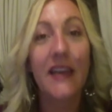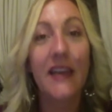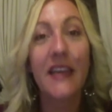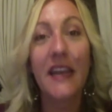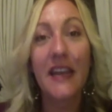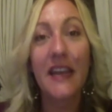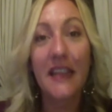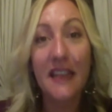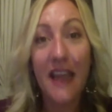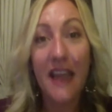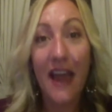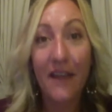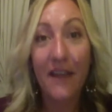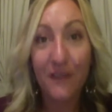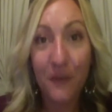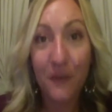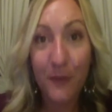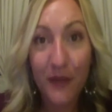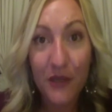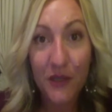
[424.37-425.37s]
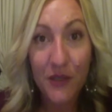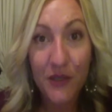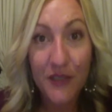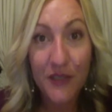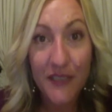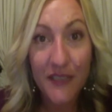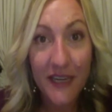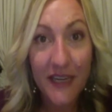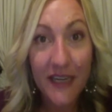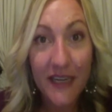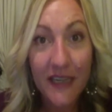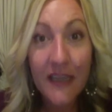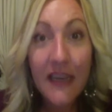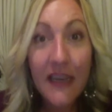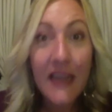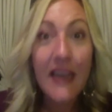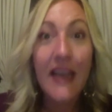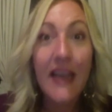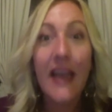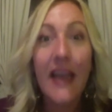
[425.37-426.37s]
getting the after pictures taken
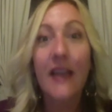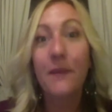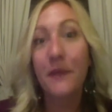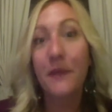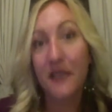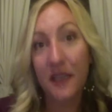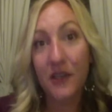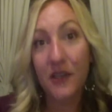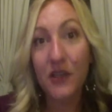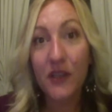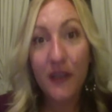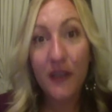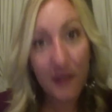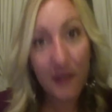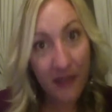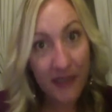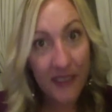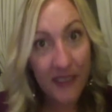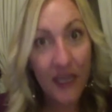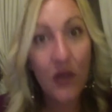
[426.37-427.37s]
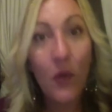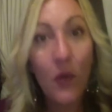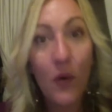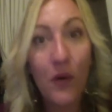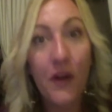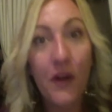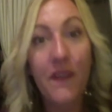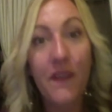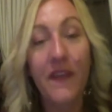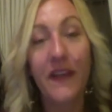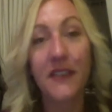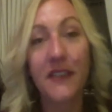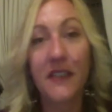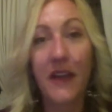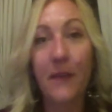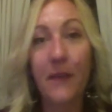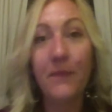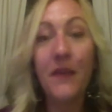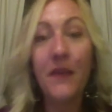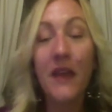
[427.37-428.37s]
and potentially collecting an order at that
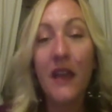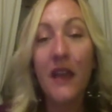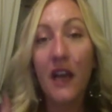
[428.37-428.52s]
time.